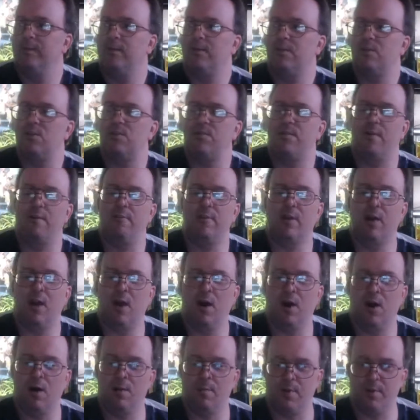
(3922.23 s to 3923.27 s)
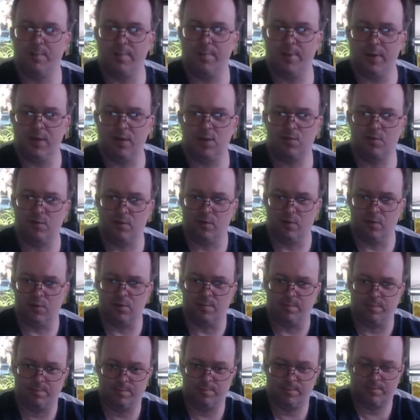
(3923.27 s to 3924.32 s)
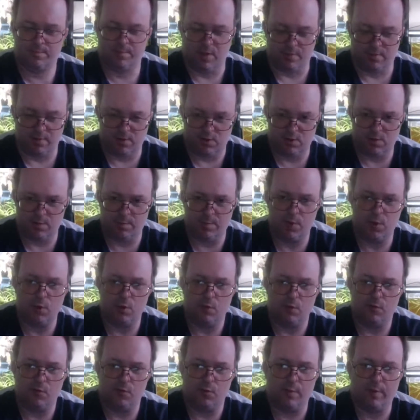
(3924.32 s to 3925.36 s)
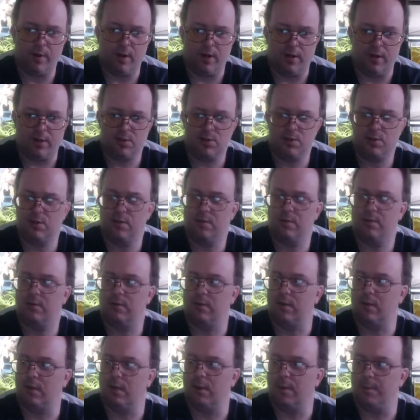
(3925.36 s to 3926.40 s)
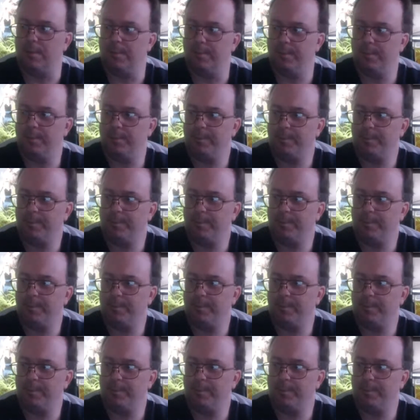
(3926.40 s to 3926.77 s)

it's very calm and peaceful. It's I mean, it's a beautiful place. And